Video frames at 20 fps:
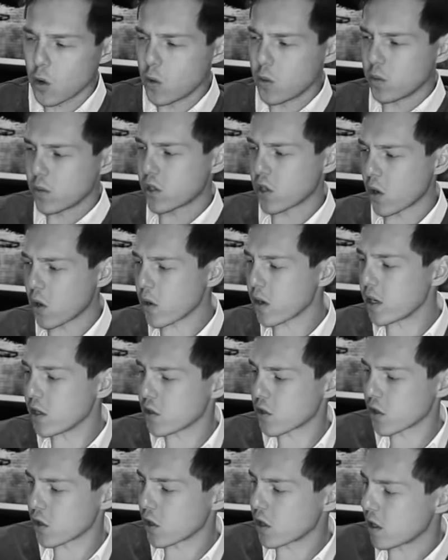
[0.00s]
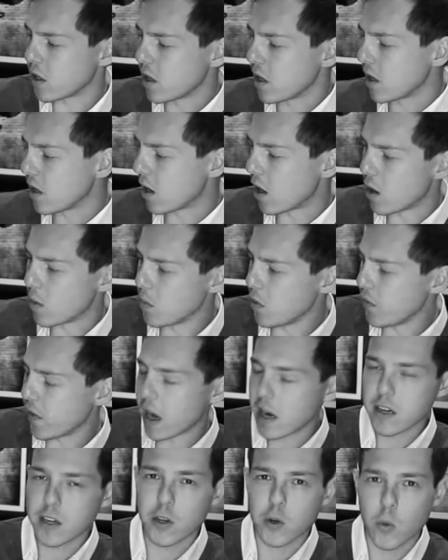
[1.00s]
oh, sorry, sir, I'll move
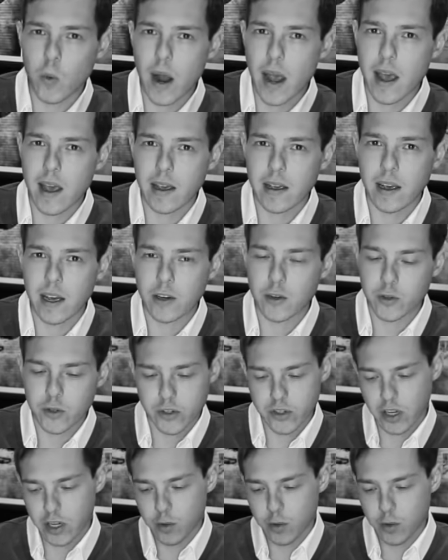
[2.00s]
out of your way. And you're just